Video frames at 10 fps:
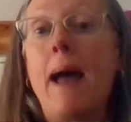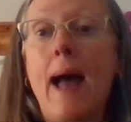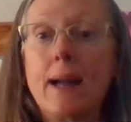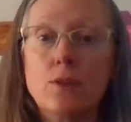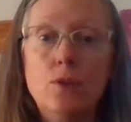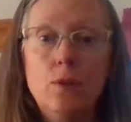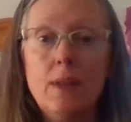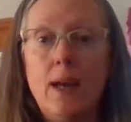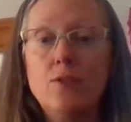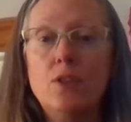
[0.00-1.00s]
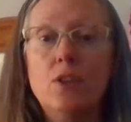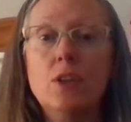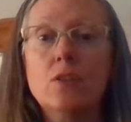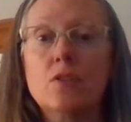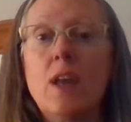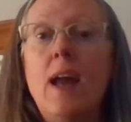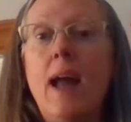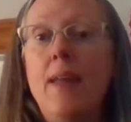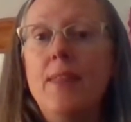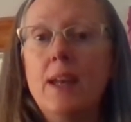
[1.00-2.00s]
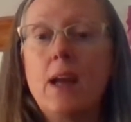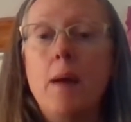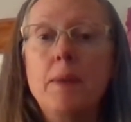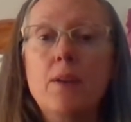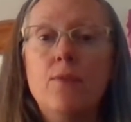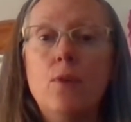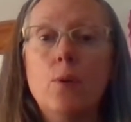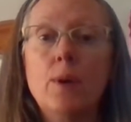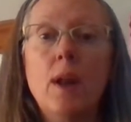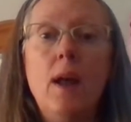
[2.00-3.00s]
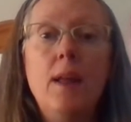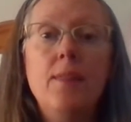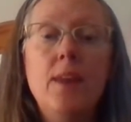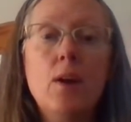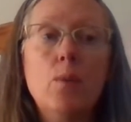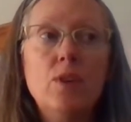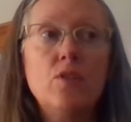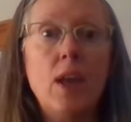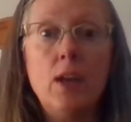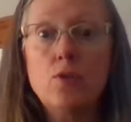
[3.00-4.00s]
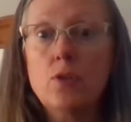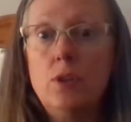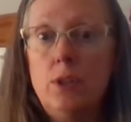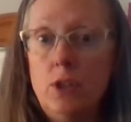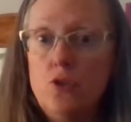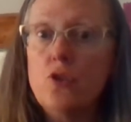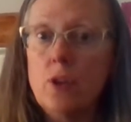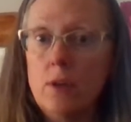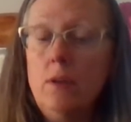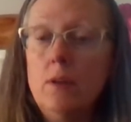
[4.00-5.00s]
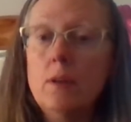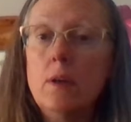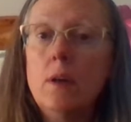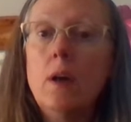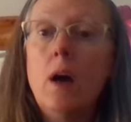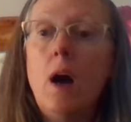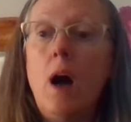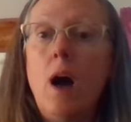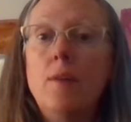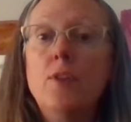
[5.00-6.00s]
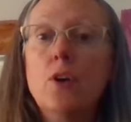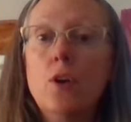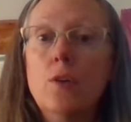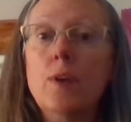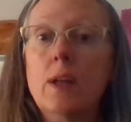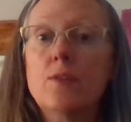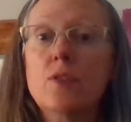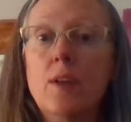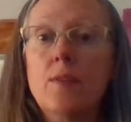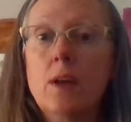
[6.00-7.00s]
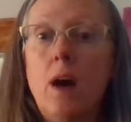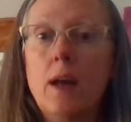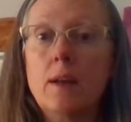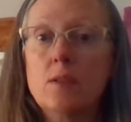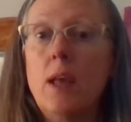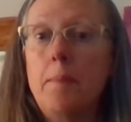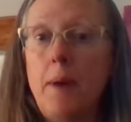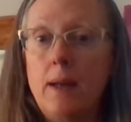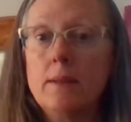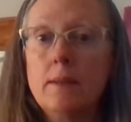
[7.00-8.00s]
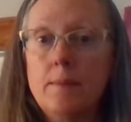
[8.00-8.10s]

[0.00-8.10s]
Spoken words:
back 2,000 years and then coming forward, there was a tradition of the Hurrians and the goddess Hippat.